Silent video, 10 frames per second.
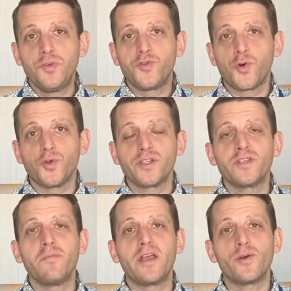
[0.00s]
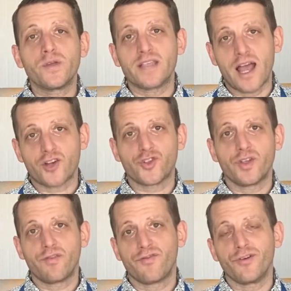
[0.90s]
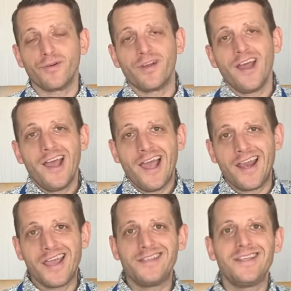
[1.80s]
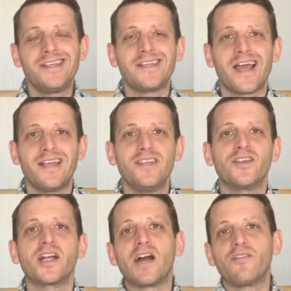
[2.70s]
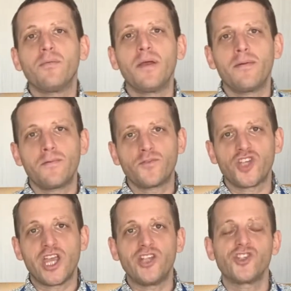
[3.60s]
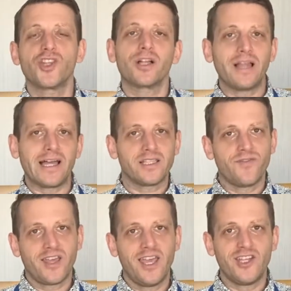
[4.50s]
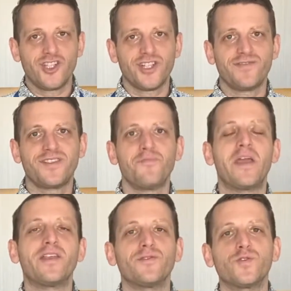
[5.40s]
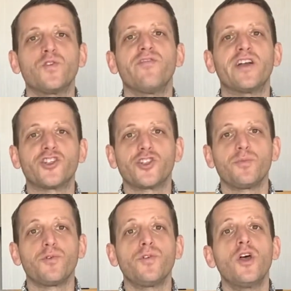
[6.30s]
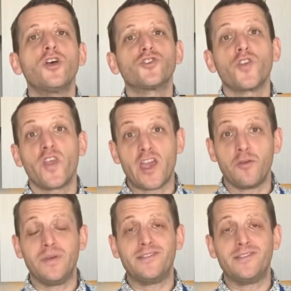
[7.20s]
be told, a tomato is actually a fruit. In 1890, the government changed the classification of tomatoes to a vegetable so that they could be